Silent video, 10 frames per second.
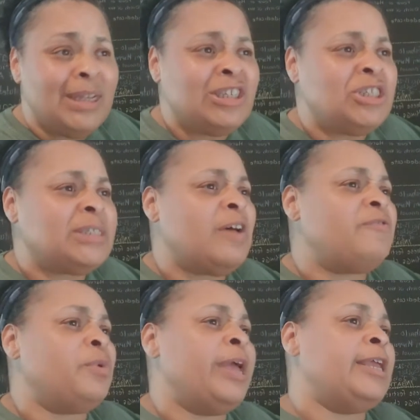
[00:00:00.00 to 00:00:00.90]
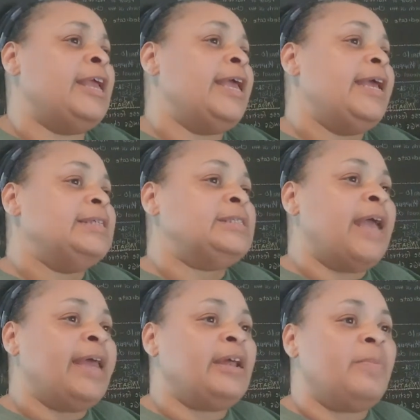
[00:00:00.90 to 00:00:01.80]
Get yourself ready.
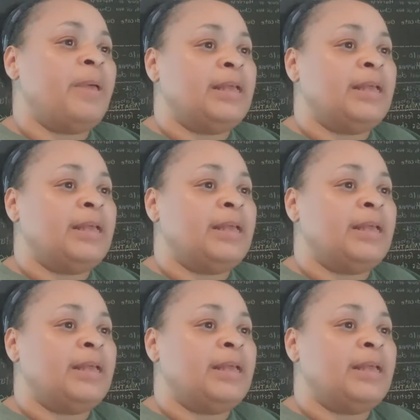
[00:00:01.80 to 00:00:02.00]
Stand up